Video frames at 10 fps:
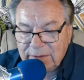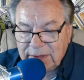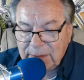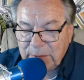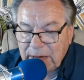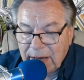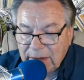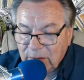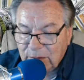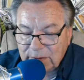Keep it. I
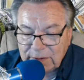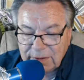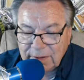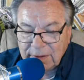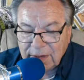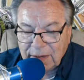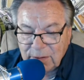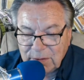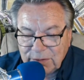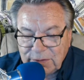don't want
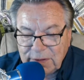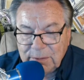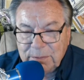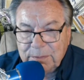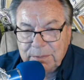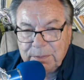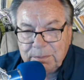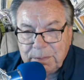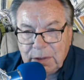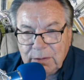to see you
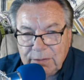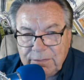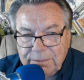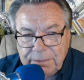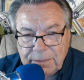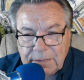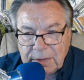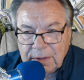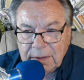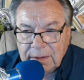blow the
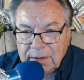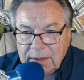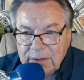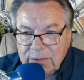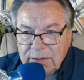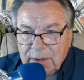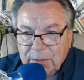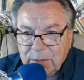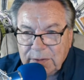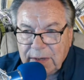engine
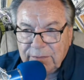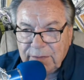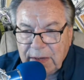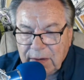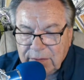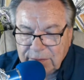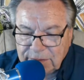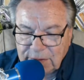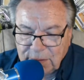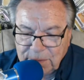up with that valve.
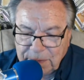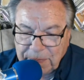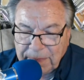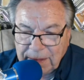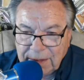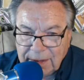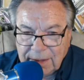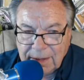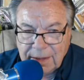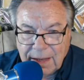So
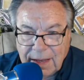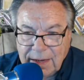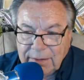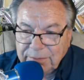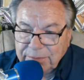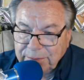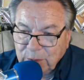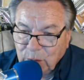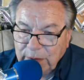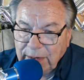I
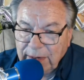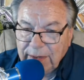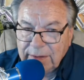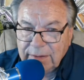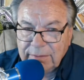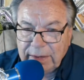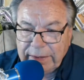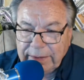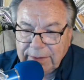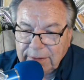went ahead,
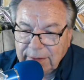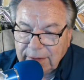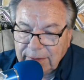and